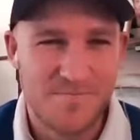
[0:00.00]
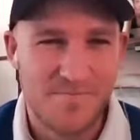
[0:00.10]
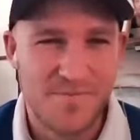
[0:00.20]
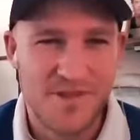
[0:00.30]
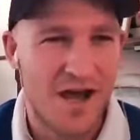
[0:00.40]

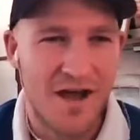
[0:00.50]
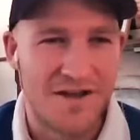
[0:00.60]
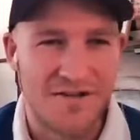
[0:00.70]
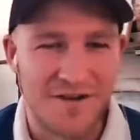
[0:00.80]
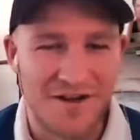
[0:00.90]

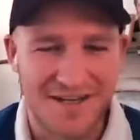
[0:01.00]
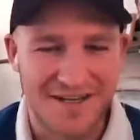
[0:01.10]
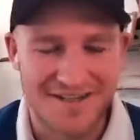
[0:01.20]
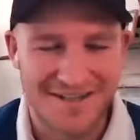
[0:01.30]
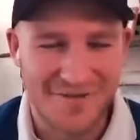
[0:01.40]
No, like,
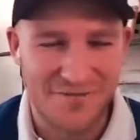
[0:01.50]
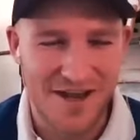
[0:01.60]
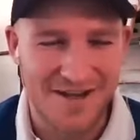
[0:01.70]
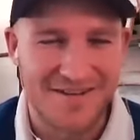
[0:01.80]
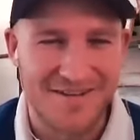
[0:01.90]
and the
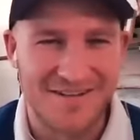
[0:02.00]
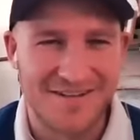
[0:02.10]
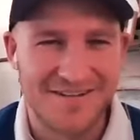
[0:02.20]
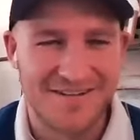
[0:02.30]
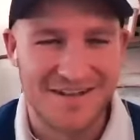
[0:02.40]
fact that
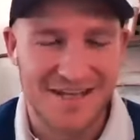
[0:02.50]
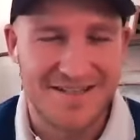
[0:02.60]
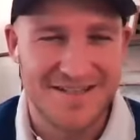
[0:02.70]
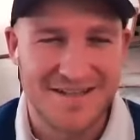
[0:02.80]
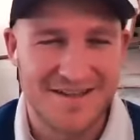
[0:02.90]

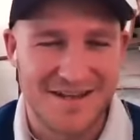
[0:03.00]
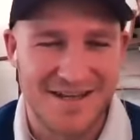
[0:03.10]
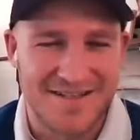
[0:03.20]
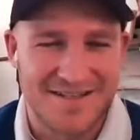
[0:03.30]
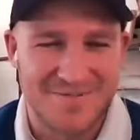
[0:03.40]

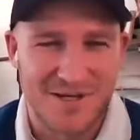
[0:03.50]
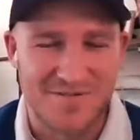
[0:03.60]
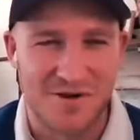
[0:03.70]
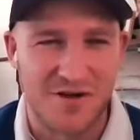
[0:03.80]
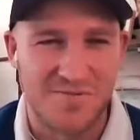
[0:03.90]
again speaks
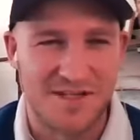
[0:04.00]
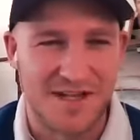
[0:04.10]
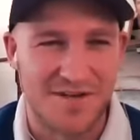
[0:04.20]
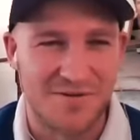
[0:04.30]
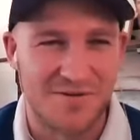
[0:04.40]
volumes to
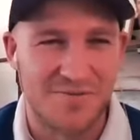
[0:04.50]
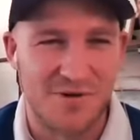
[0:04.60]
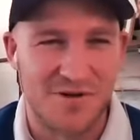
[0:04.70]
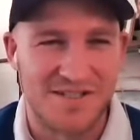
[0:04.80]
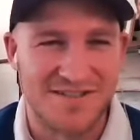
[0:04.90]
how good
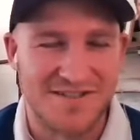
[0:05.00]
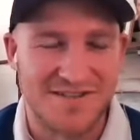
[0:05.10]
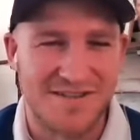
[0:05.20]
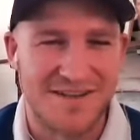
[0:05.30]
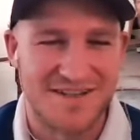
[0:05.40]
LeBron is, and
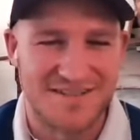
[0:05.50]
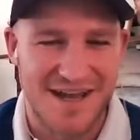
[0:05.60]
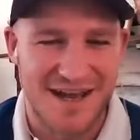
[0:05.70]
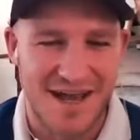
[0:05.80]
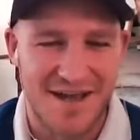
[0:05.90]

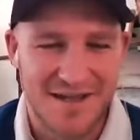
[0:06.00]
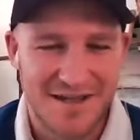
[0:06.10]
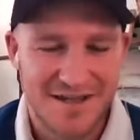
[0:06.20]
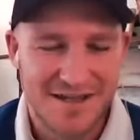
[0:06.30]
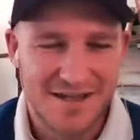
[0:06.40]
that
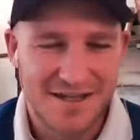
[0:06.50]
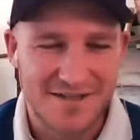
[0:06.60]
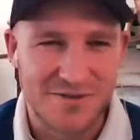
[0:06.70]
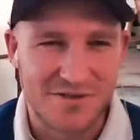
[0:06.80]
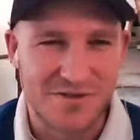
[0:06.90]
he
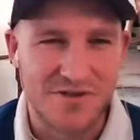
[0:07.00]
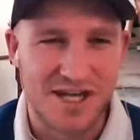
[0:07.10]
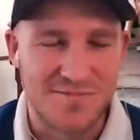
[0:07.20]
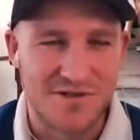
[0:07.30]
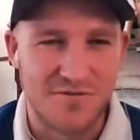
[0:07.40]
took 2
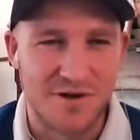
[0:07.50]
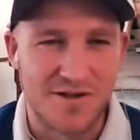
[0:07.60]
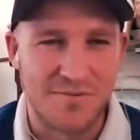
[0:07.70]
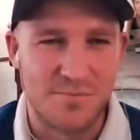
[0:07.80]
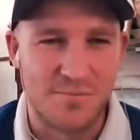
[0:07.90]
games off one
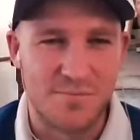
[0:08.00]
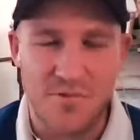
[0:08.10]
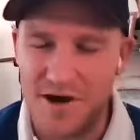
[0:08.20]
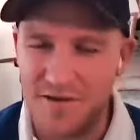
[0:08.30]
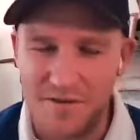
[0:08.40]
of
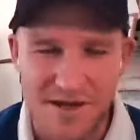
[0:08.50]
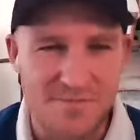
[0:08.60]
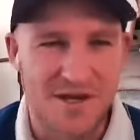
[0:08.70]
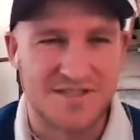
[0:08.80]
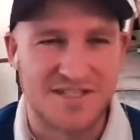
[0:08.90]
the
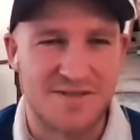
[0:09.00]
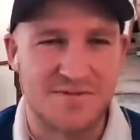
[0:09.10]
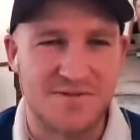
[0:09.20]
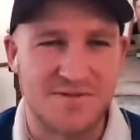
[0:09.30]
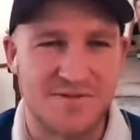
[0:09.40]
best
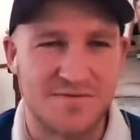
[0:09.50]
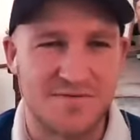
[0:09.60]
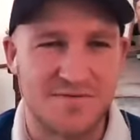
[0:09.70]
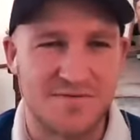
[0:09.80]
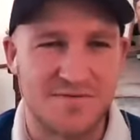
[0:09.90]
teams
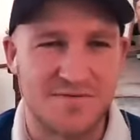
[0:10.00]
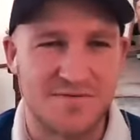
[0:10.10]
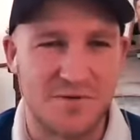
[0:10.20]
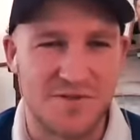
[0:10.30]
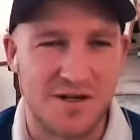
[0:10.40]

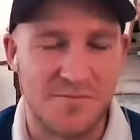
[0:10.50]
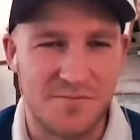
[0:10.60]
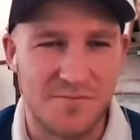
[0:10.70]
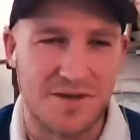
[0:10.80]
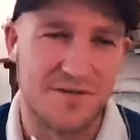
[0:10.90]
of all
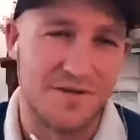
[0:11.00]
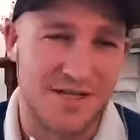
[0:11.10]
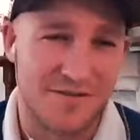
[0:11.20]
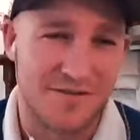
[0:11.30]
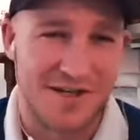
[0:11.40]
time, with
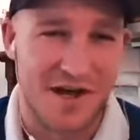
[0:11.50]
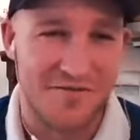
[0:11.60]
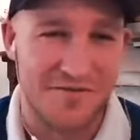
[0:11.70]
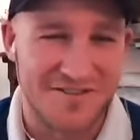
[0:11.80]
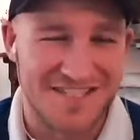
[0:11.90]
Matthew
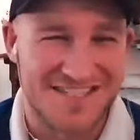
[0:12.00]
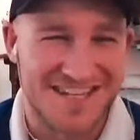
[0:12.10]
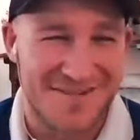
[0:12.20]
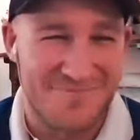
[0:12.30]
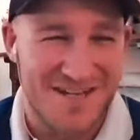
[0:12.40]
Dellavedova as his
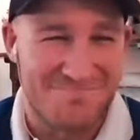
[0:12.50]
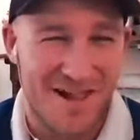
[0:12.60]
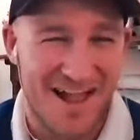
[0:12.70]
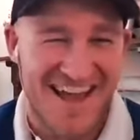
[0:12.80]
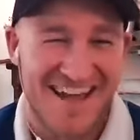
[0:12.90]
second best
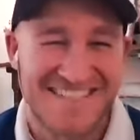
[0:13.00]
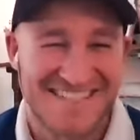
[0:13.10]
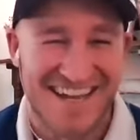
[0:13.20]
player. So